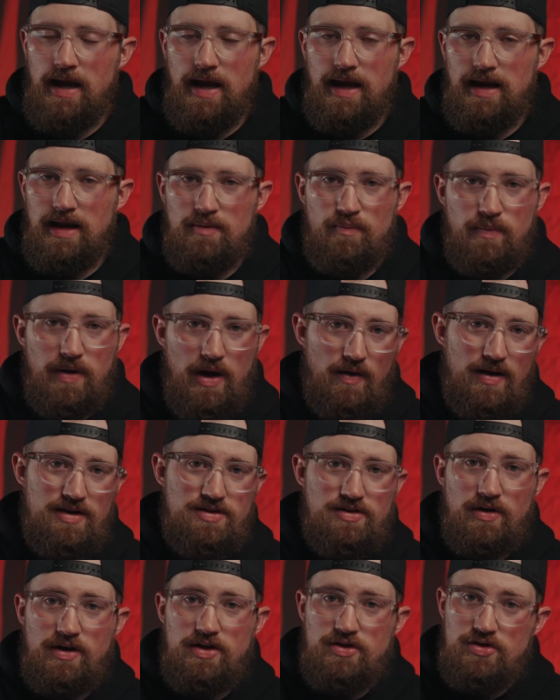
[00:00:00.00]
And in
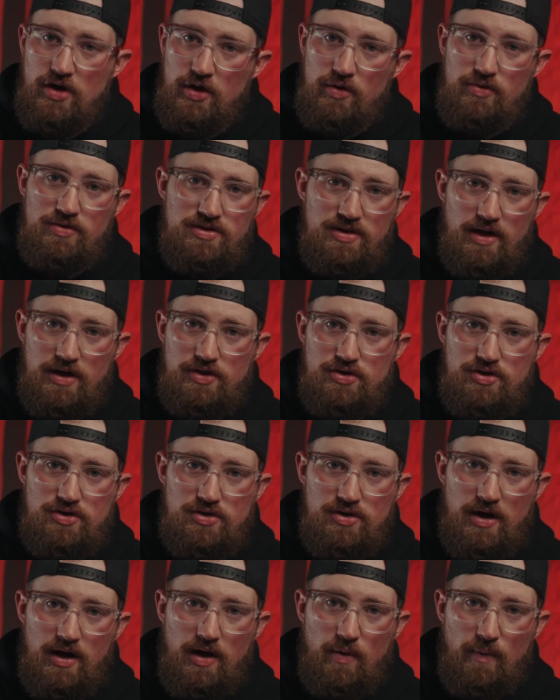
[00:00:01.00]
PRS, there is no
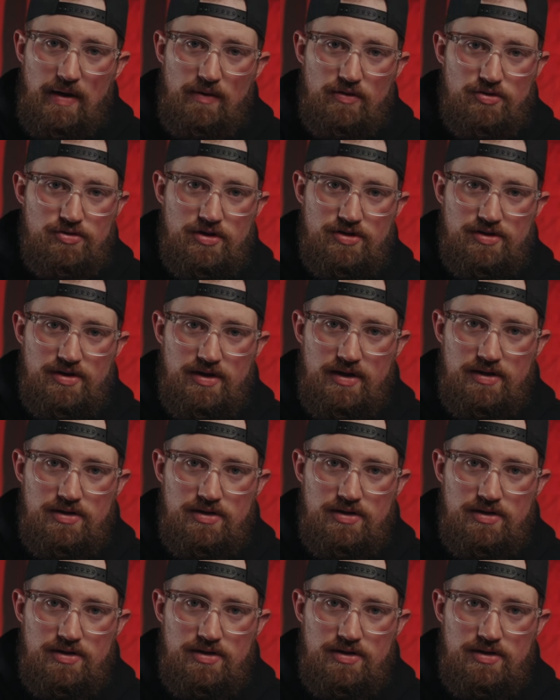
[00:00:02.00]
such weight restriction.